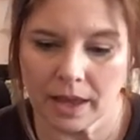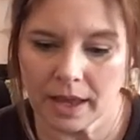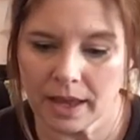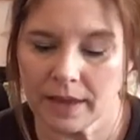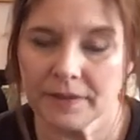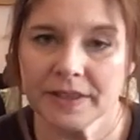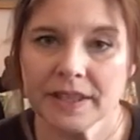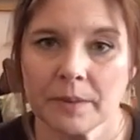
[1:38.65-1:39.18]

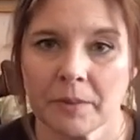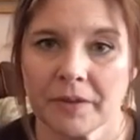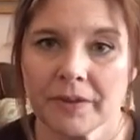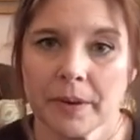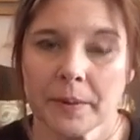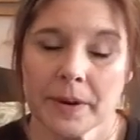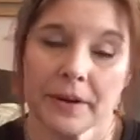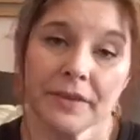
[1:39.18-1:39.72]
if some of
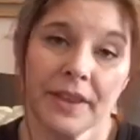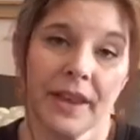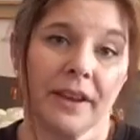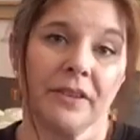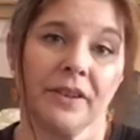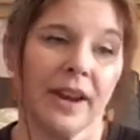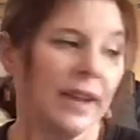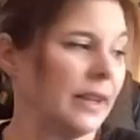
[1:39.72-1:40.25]
them aren't that
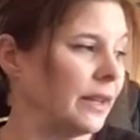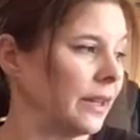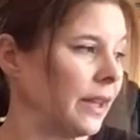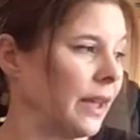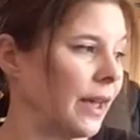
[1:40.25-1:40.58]
great,